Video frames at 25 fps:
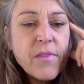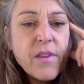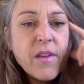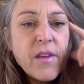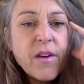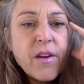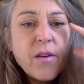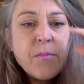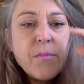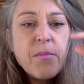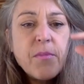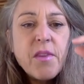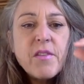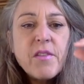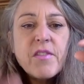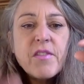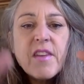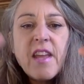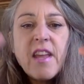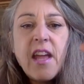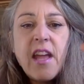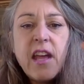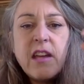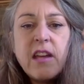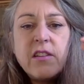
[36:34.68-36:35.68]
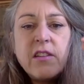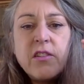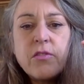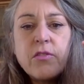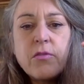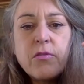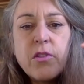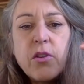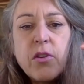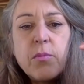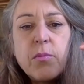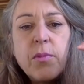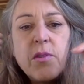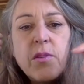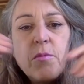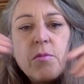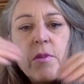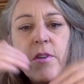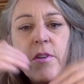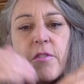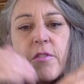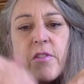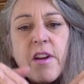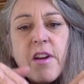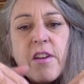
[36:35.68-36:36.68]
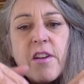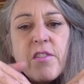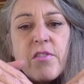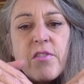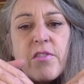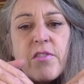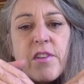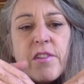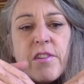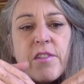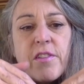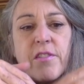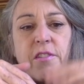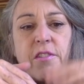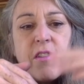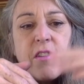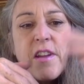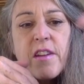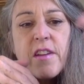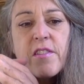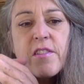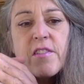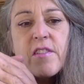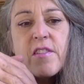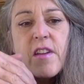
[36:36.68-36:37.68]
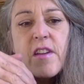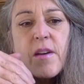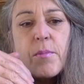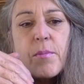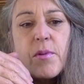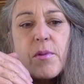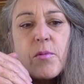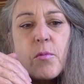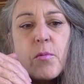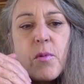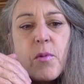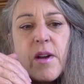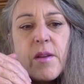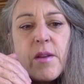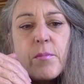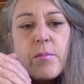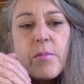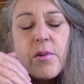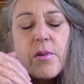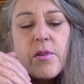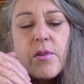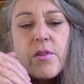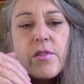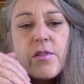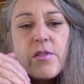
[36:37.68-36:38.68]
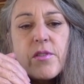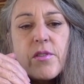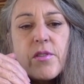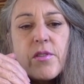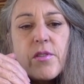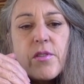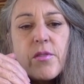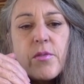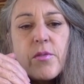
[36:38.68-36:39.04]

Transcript: um, there's a canyon road between Grangeville and their next stop in White Bird,